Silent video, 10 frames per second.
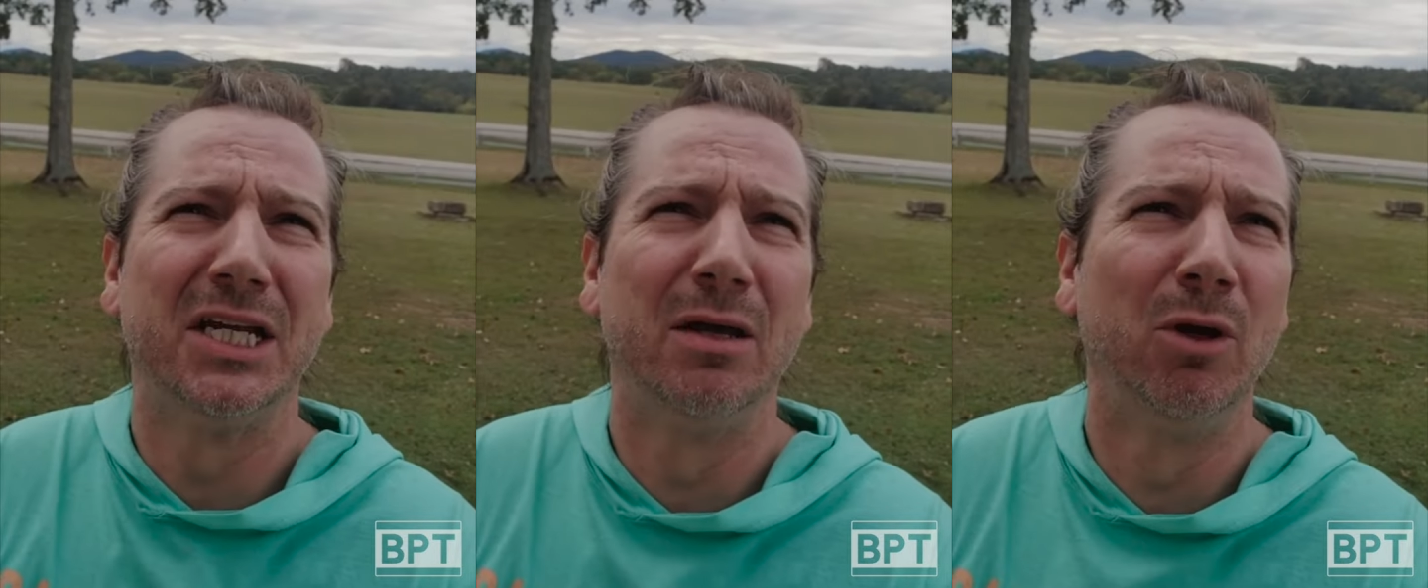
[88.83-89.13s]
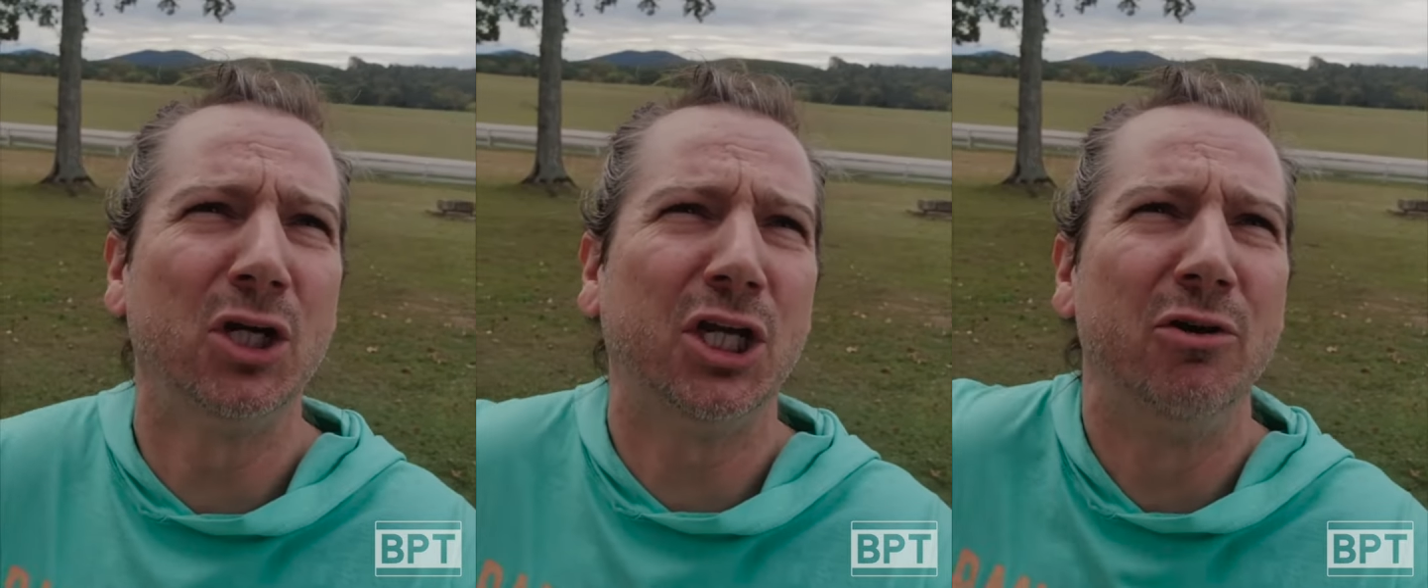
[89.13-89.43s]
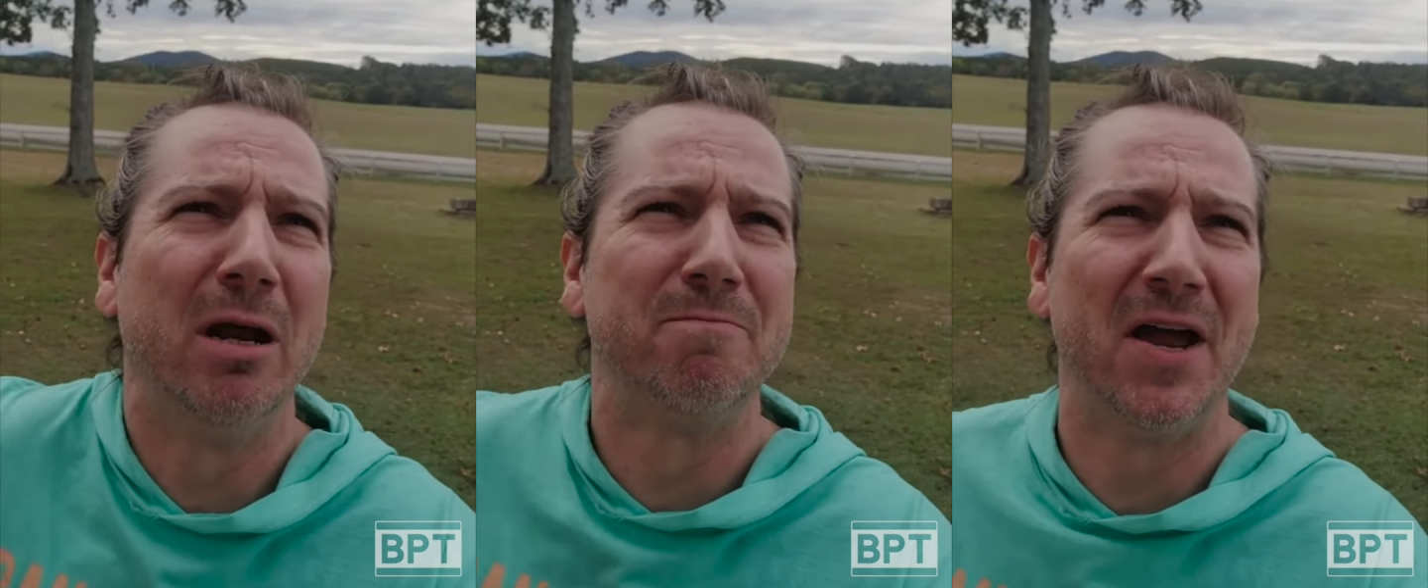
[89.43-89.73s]
Them look
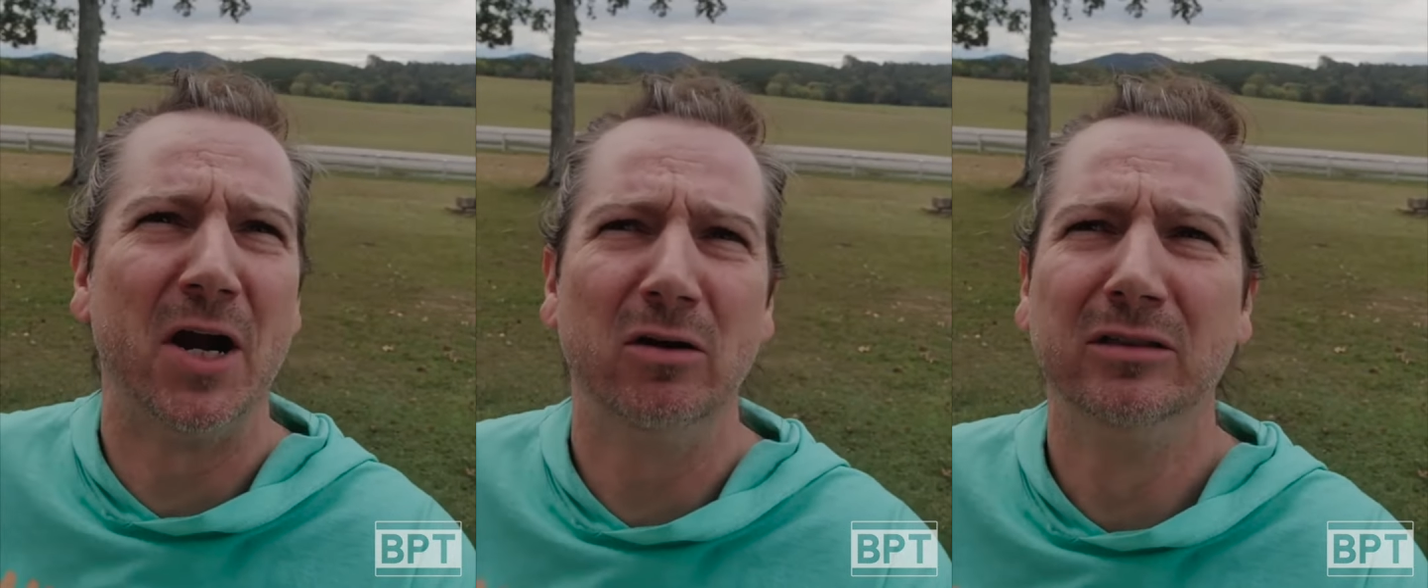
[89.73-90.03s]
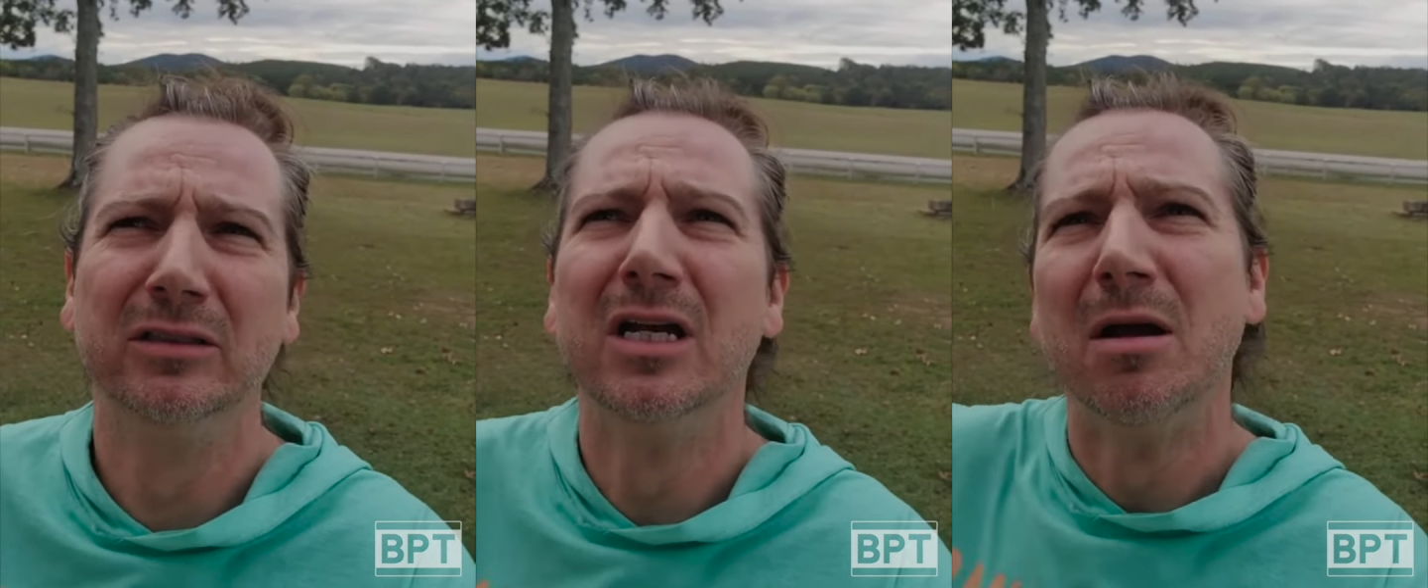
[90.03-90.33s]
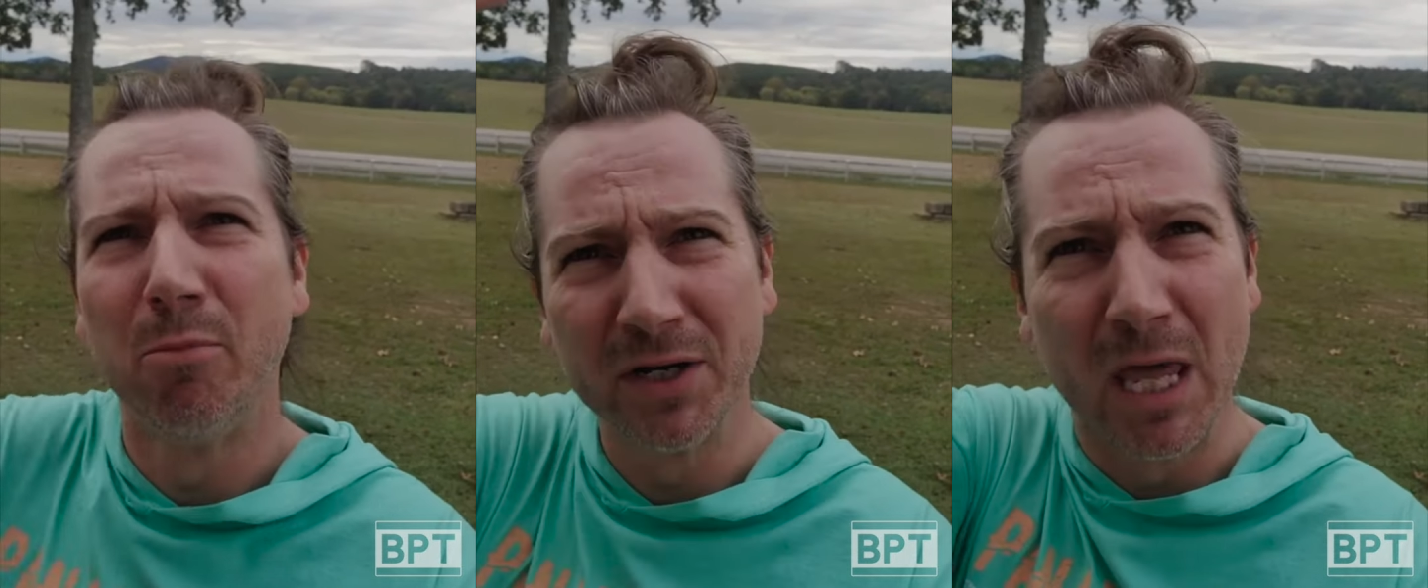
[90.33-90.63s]
cute up there.
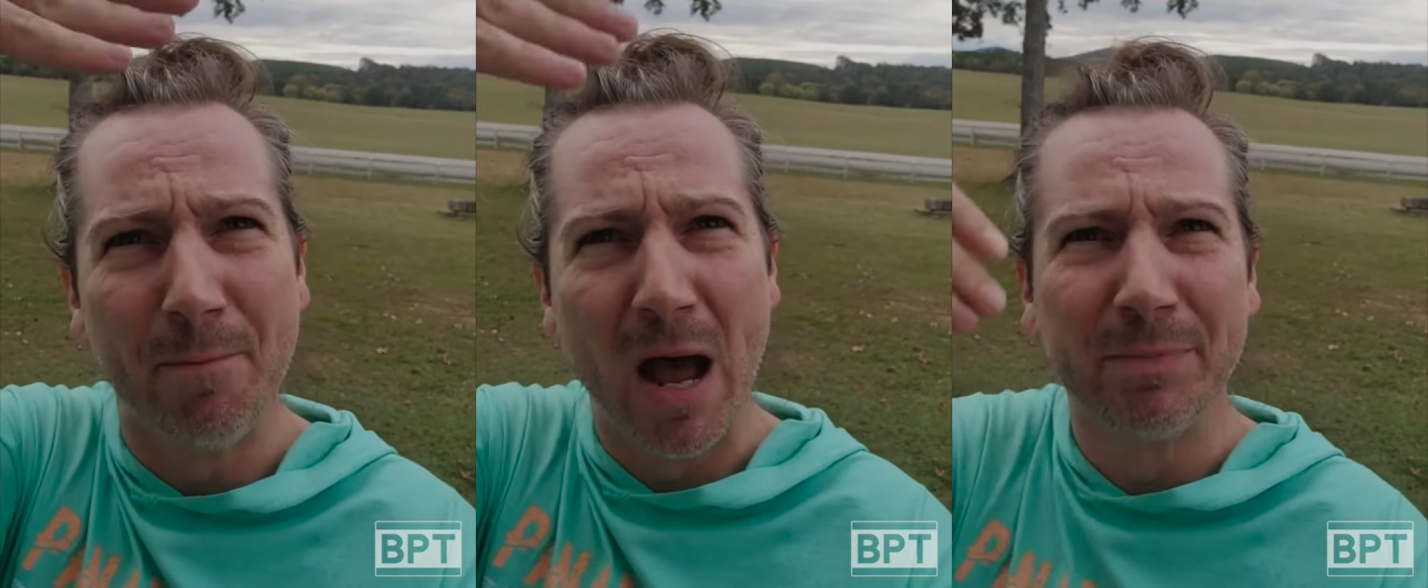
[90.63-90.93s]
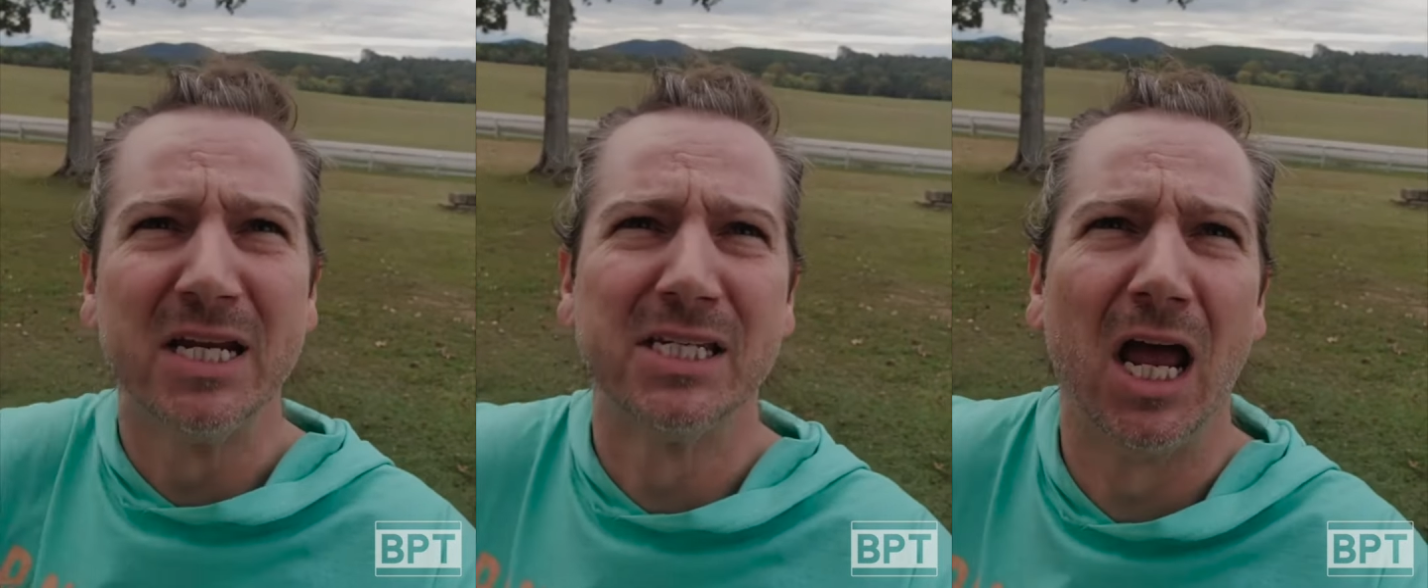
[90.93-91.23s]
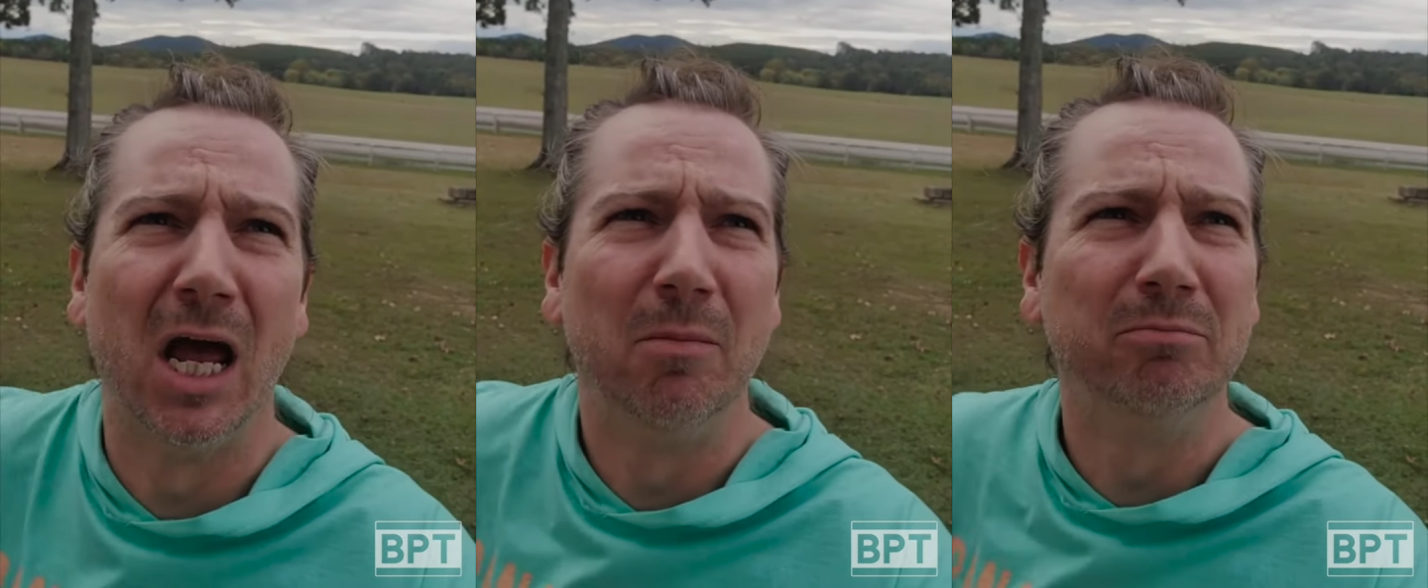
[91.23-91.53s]
Bring them pumpkins
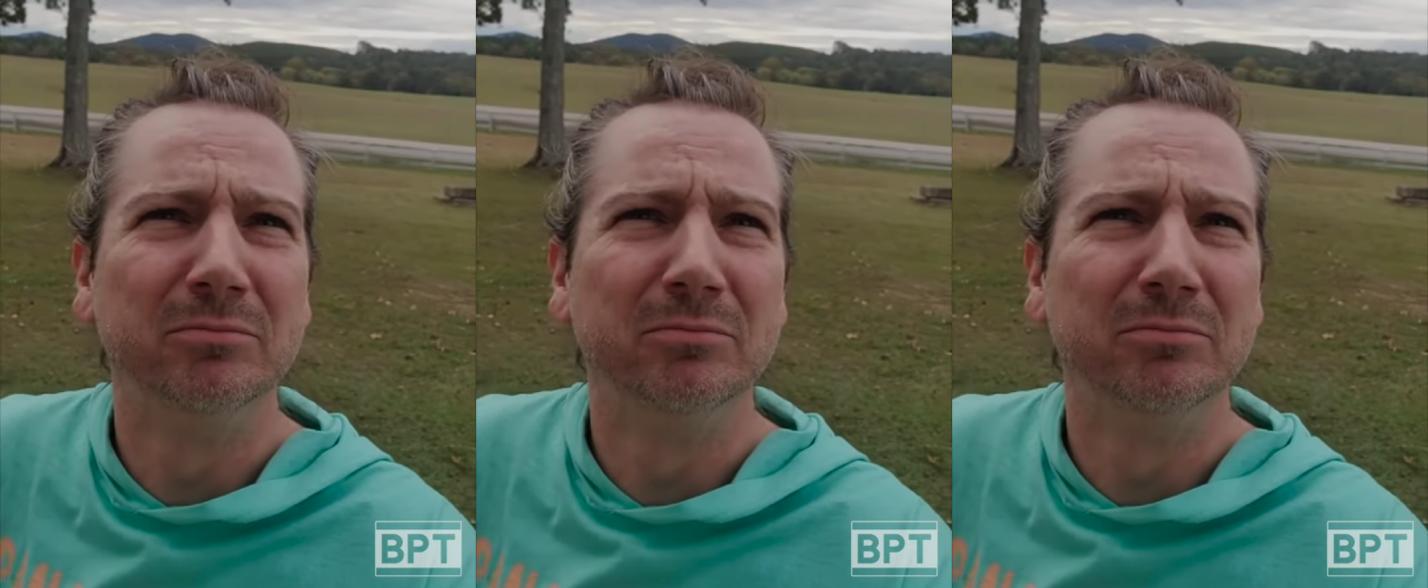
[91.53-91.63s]
up.